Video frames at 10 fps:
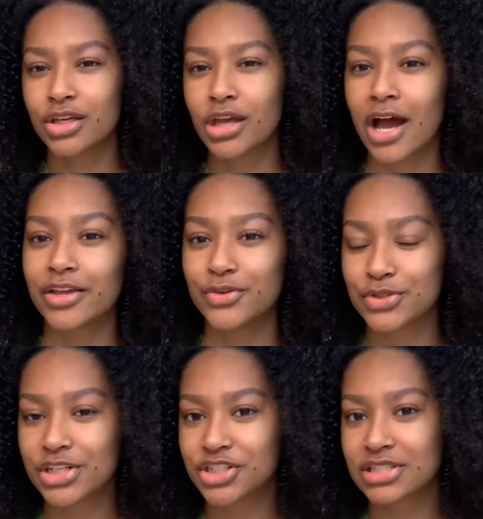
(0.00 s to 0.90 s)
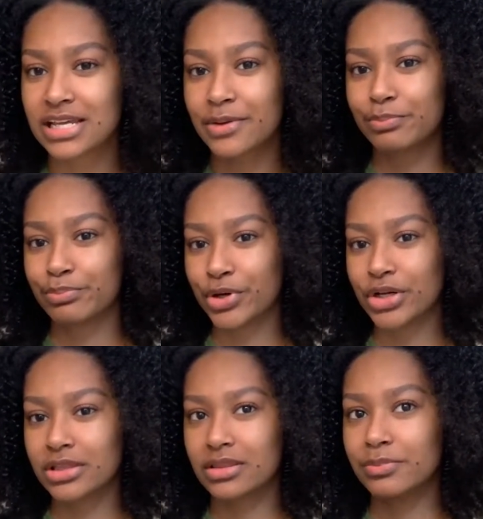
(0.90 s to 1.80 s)
I used to just like
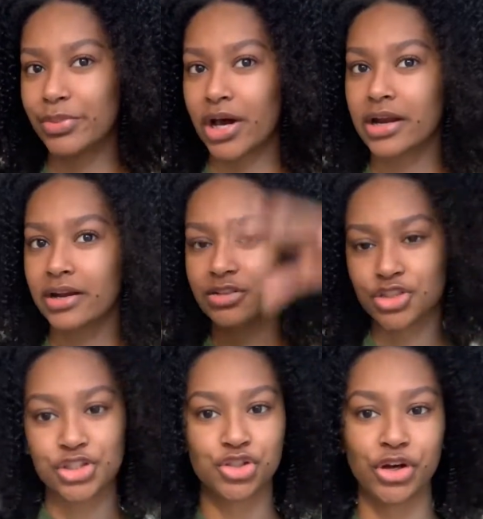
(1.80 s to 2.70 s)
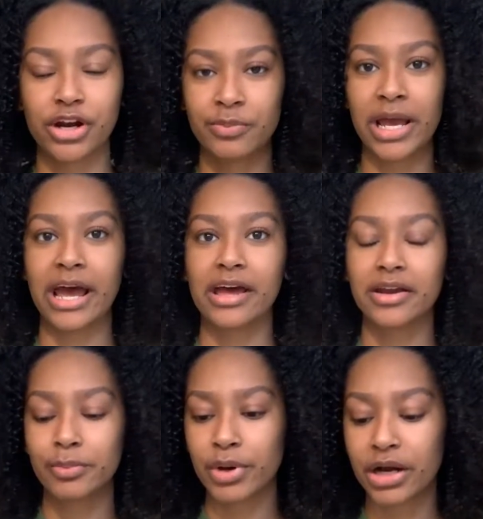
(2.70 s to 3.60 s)
put the bonnet just straight on my
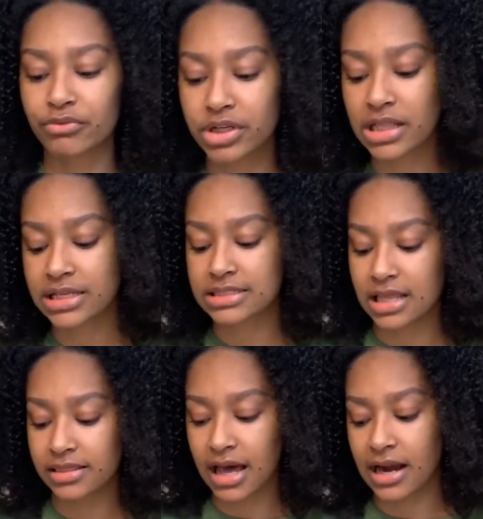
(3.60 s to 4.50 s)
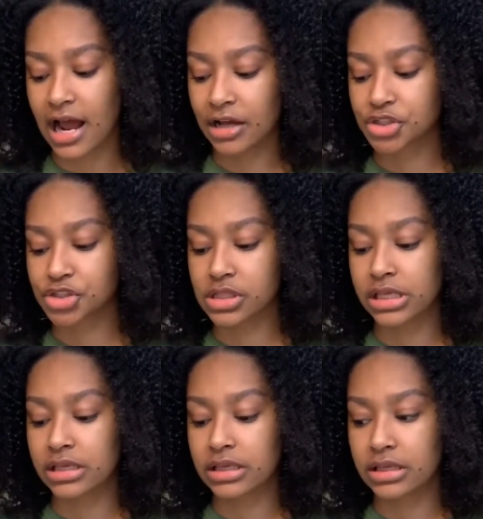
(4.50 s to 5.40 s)
head, but I realized that that
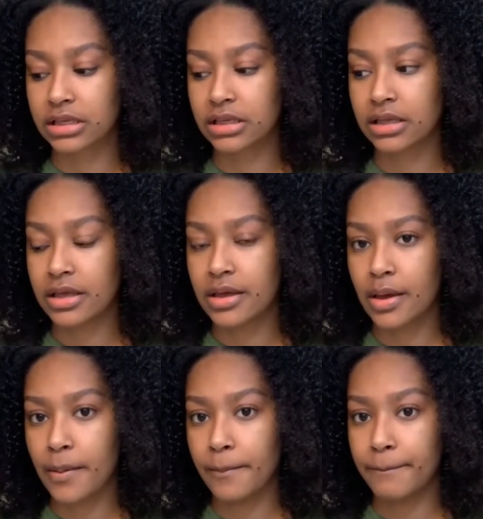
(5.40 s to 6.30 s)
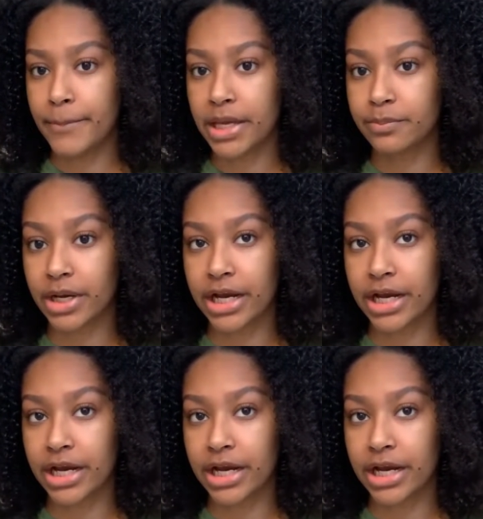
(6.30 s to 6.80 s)
actually made my